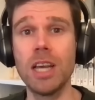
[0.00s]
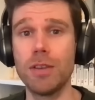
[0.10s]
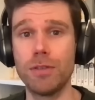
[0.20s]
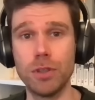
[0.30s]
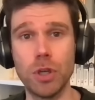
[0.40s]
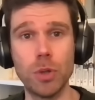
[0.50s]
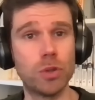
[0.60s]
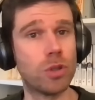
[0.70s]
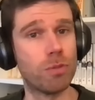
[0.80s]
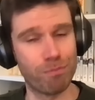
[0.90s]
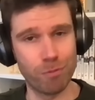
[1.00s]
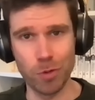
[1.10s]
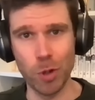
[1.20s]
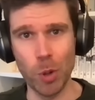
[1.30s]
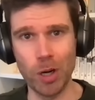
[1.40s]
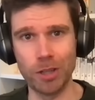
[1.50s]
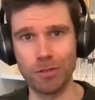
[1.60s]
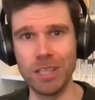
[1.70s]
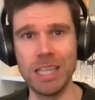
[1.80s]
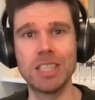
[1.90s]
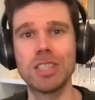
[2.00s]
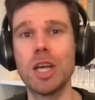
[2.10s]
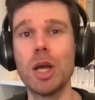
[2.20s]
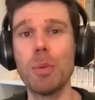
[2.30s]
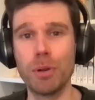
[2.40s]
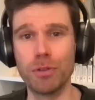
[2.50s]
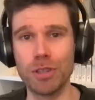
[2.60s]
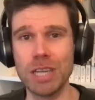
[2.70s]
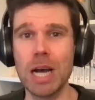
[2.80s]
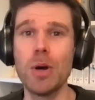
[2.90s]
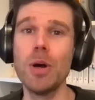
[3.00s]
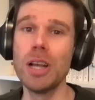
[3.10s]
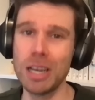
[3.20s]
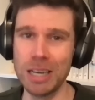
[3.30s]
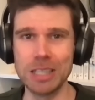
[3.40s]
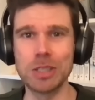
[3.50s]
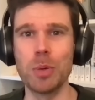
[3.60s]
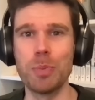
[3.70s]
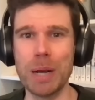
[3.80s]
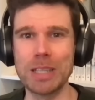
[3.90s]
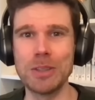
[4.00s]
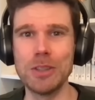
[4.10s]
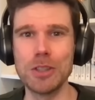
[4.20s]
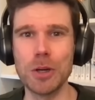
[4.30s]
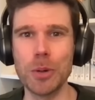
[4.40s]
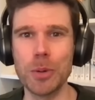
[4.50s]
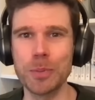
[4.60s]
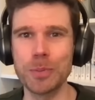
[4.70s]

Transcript: If you don't, no hard feelings. But for now, let's go back to the show.